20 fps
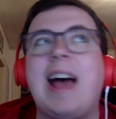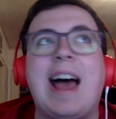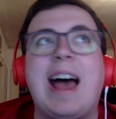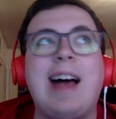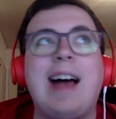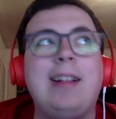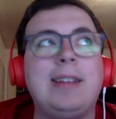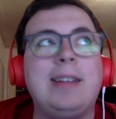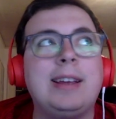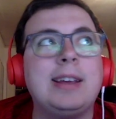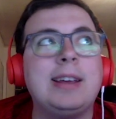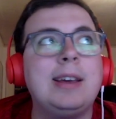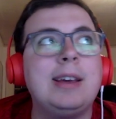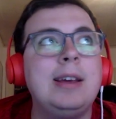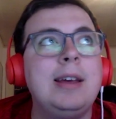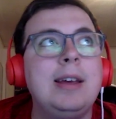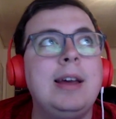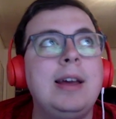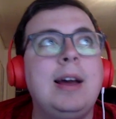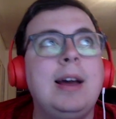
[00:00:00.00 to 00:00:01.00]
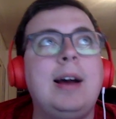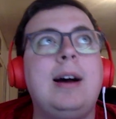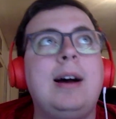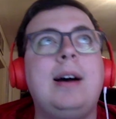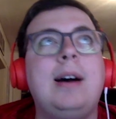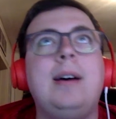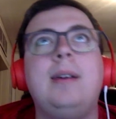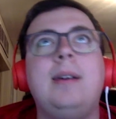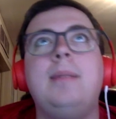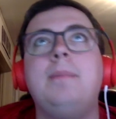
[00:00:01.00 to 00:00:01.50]
Allick.
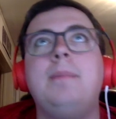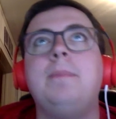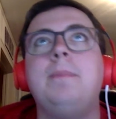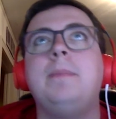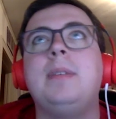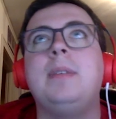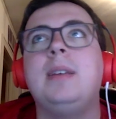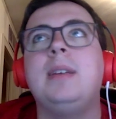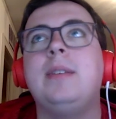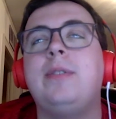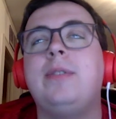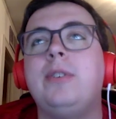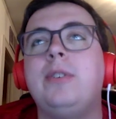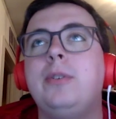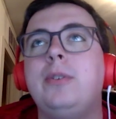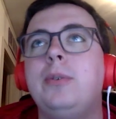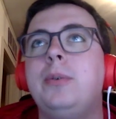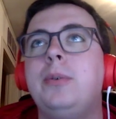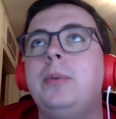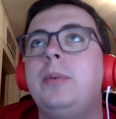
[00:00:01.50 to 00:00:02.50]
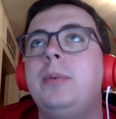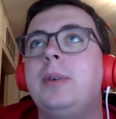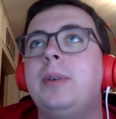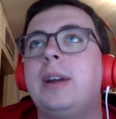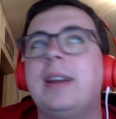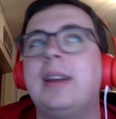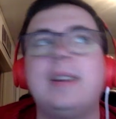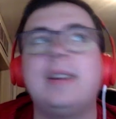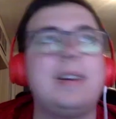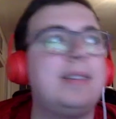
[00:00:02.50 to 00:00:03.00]
Um, if you
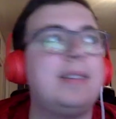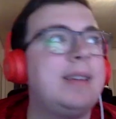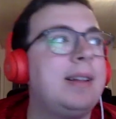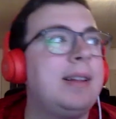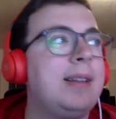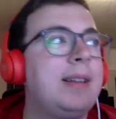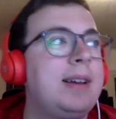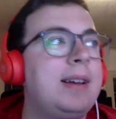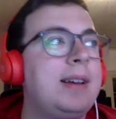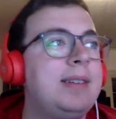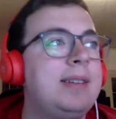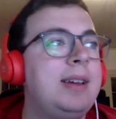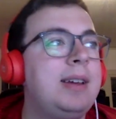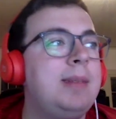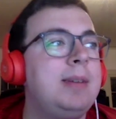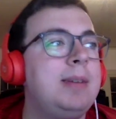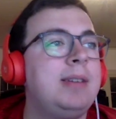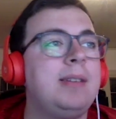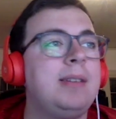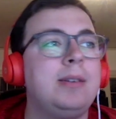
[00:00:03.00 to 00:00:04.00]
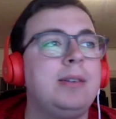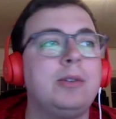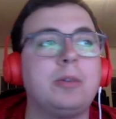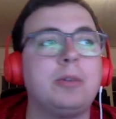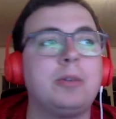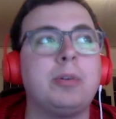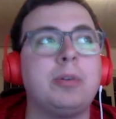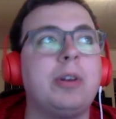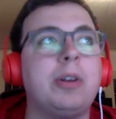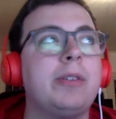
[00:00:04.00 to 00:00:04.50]
recognize that last name, he's the
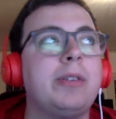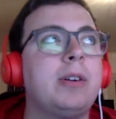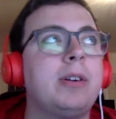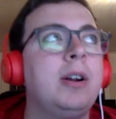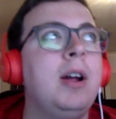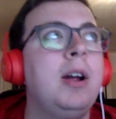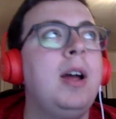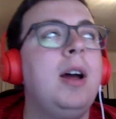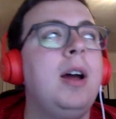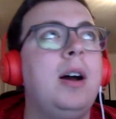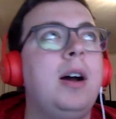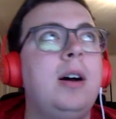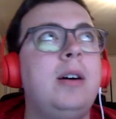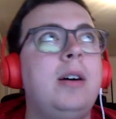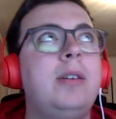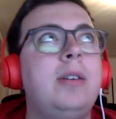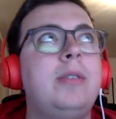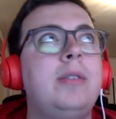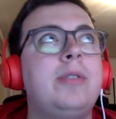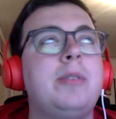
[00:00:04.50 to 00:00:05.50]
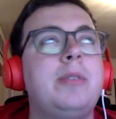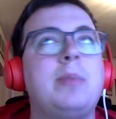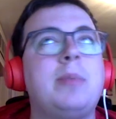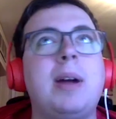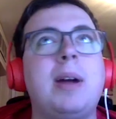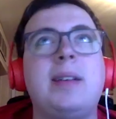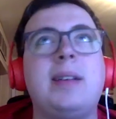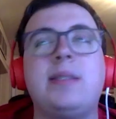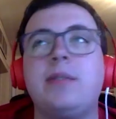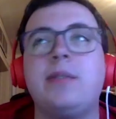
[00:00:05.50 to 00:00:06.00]
older brother of
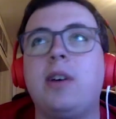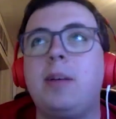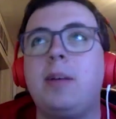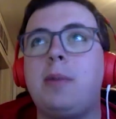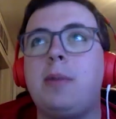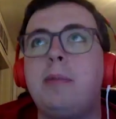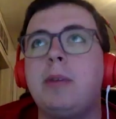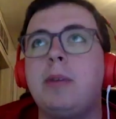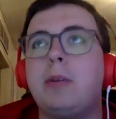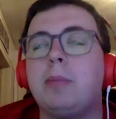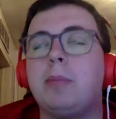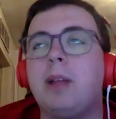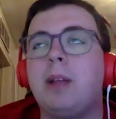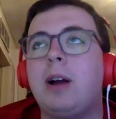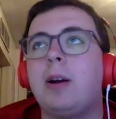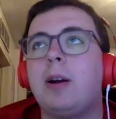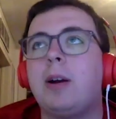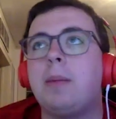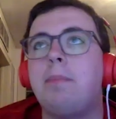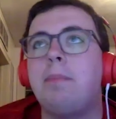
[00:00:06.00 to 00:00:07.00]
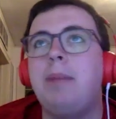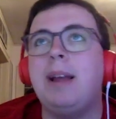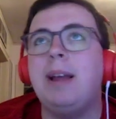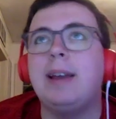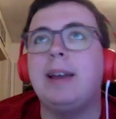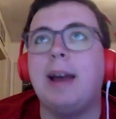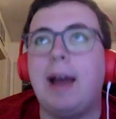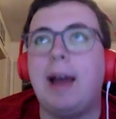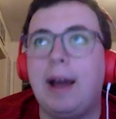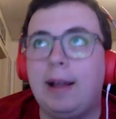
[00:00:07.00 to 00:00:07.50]
Nebraska volleyball middle blocker
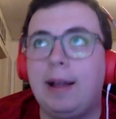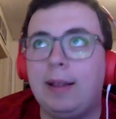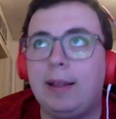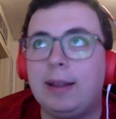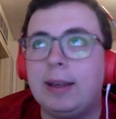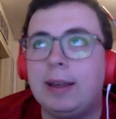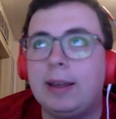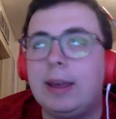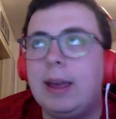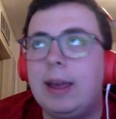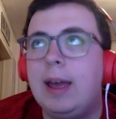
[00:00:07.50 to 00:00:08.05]
Bekka Allick.